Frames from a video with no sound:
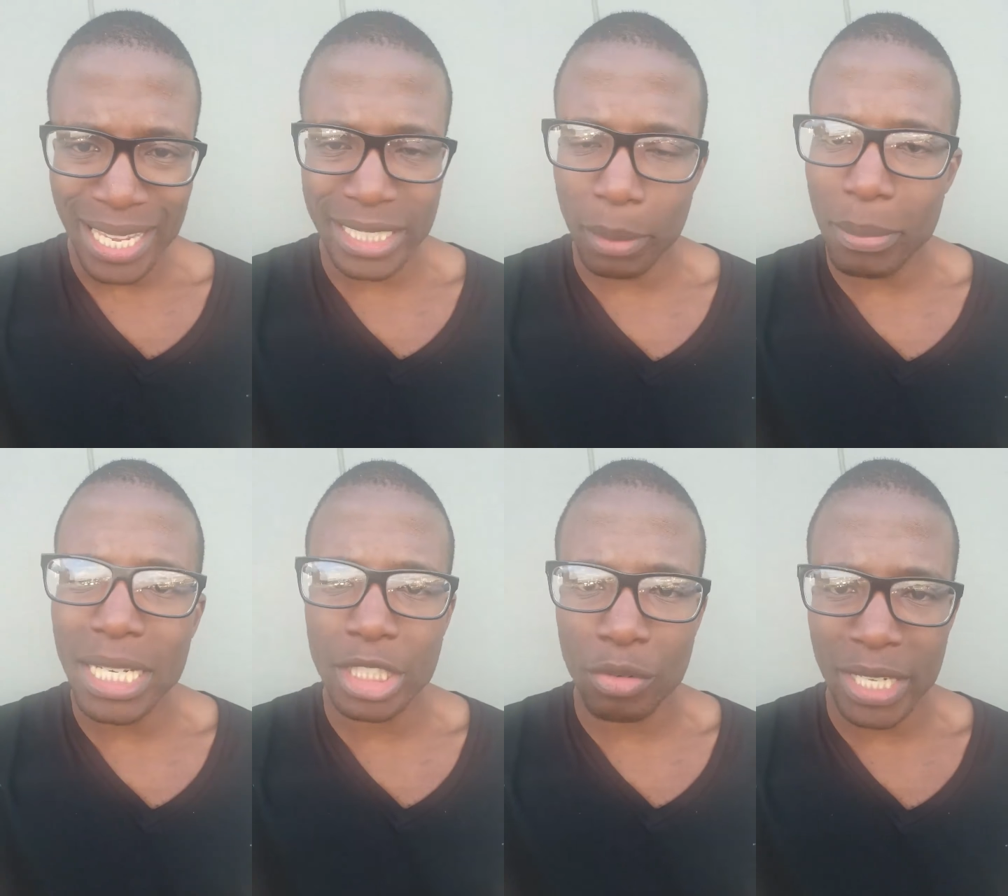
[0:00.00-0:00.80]
is a
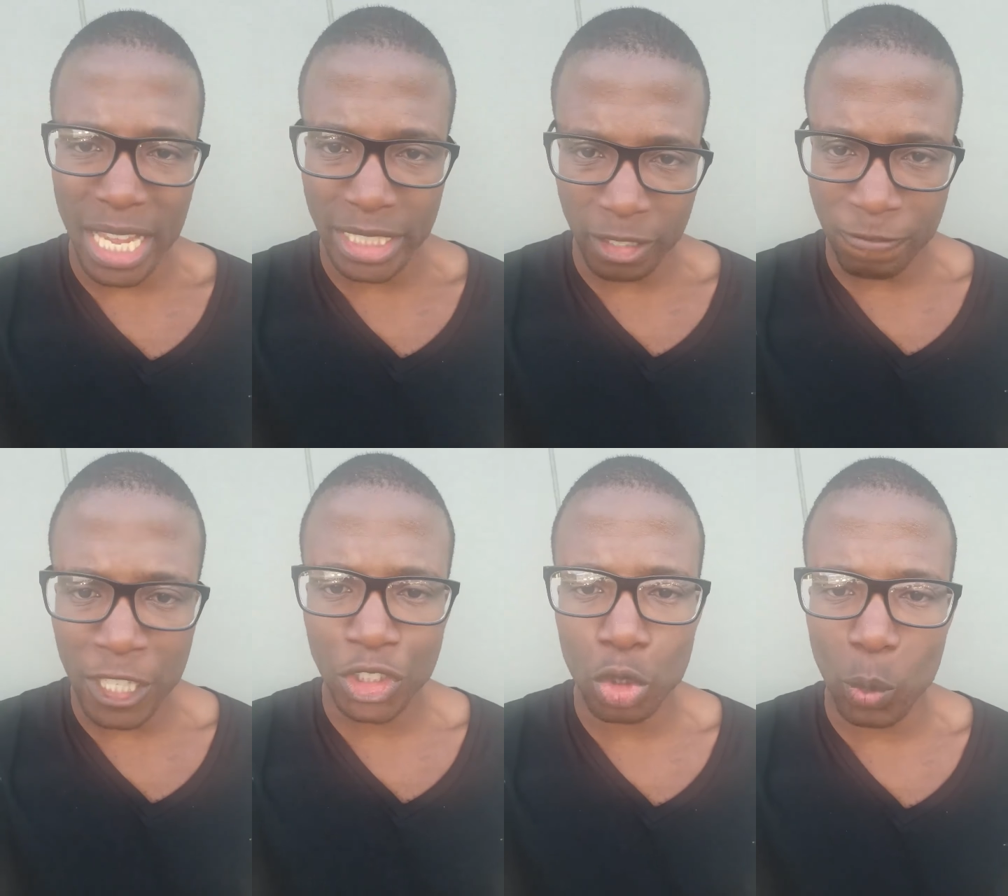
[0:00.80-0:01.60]
military
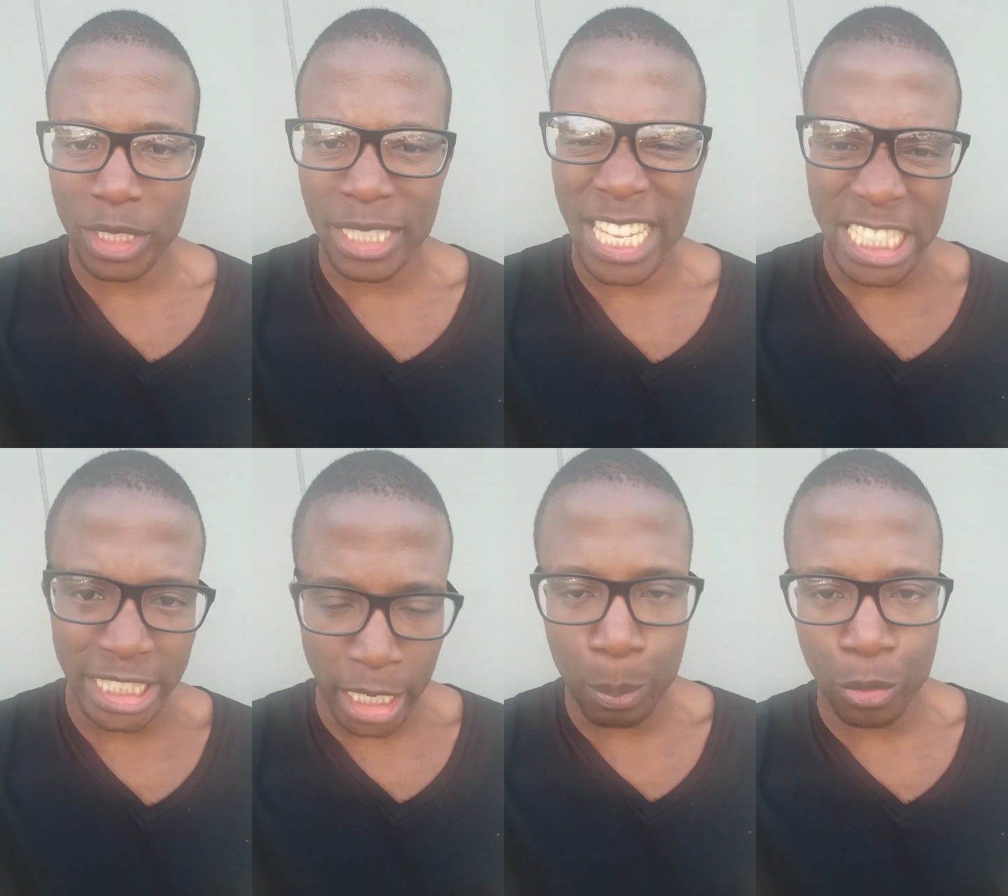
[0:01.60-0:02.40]
intervention which they
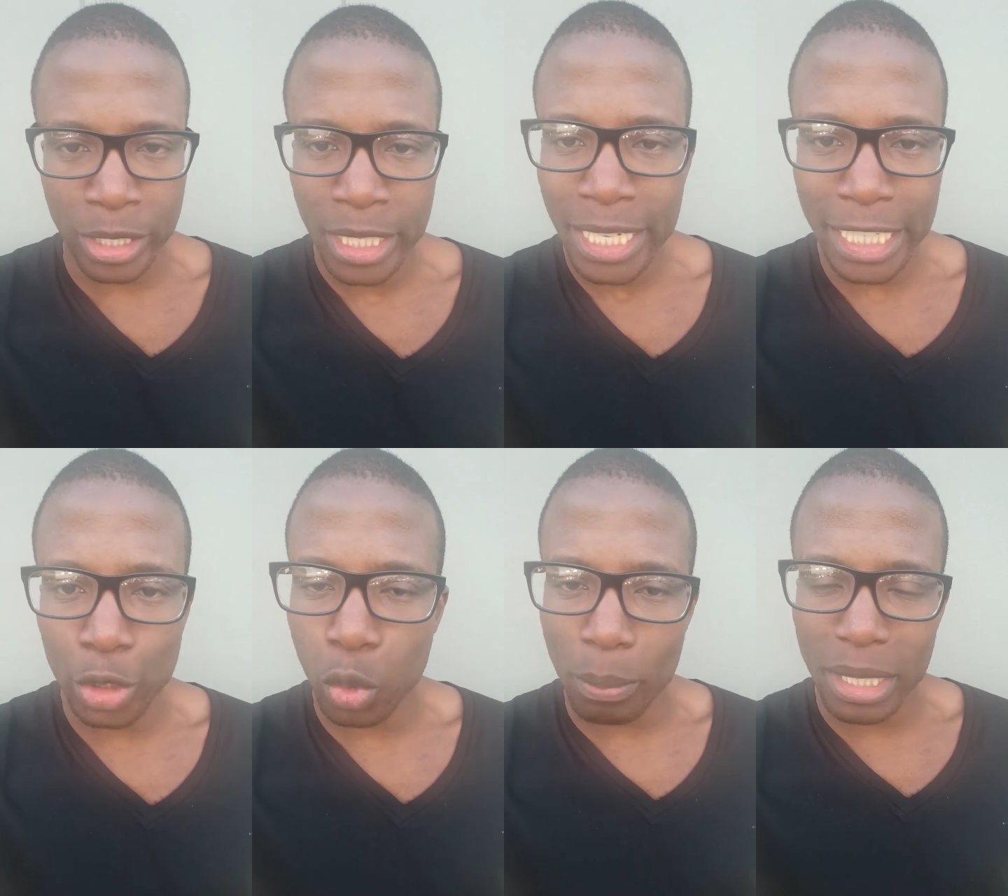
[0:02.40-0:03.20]
interpret
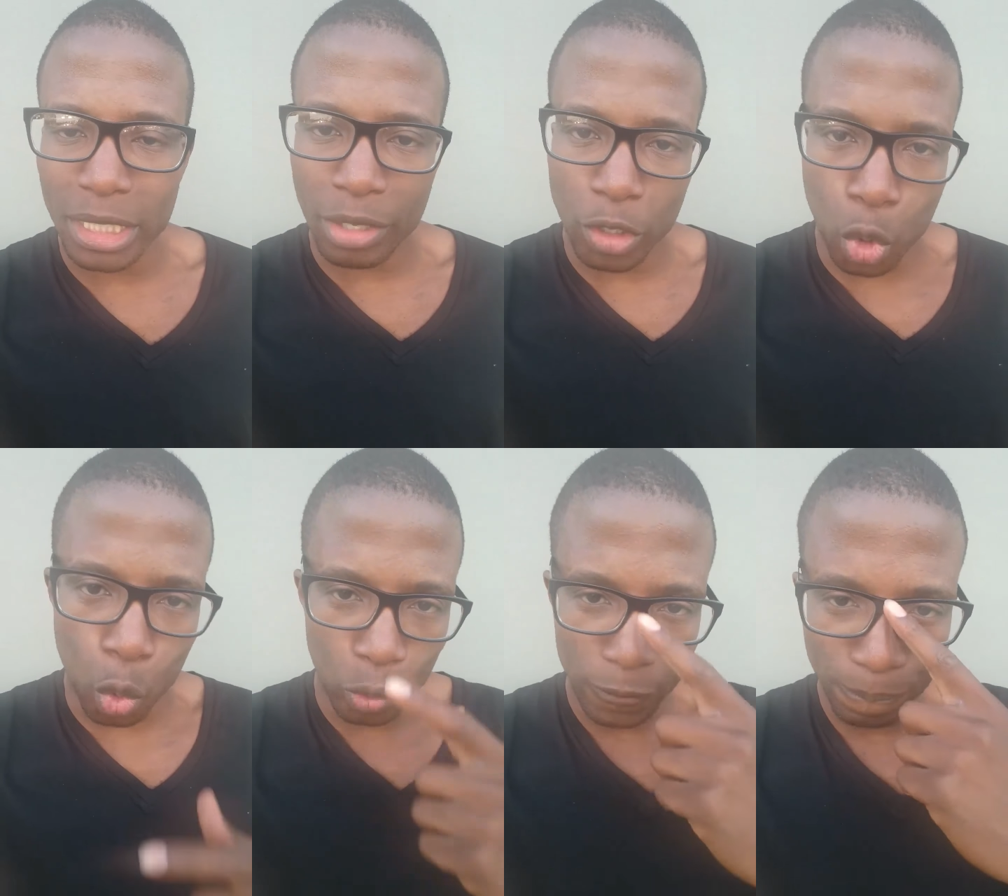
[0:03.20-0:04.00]
into a military
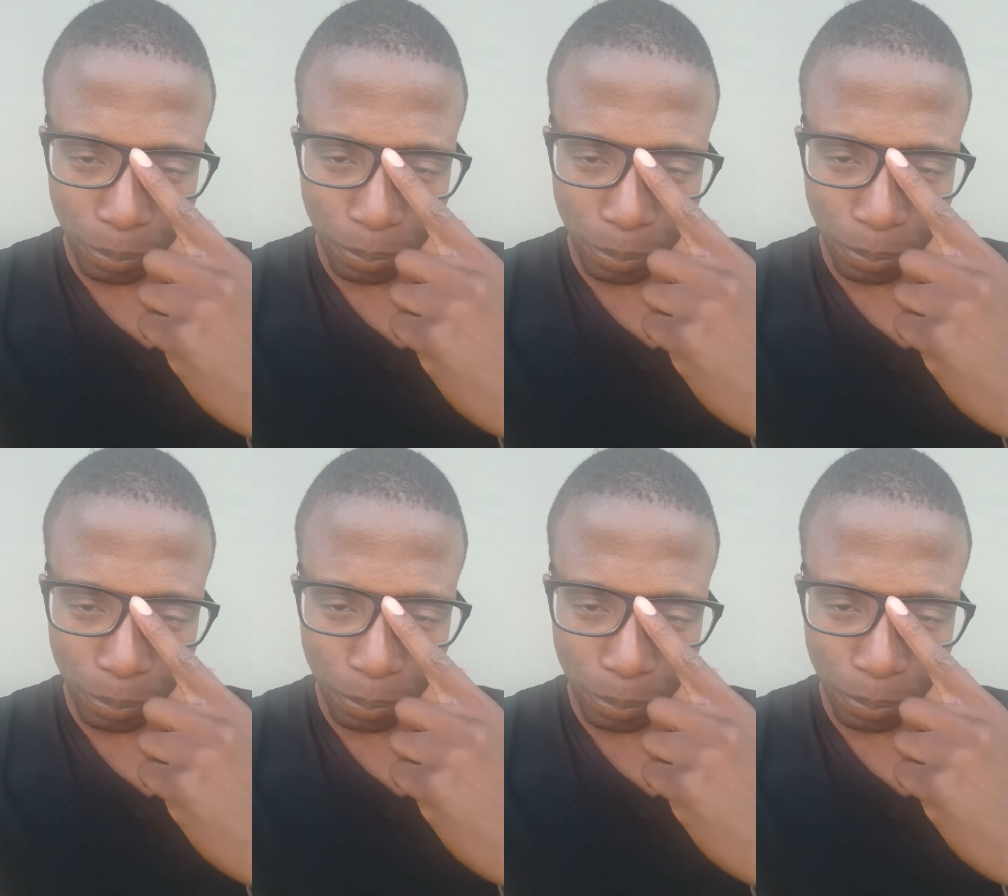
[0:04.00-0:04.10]
coup.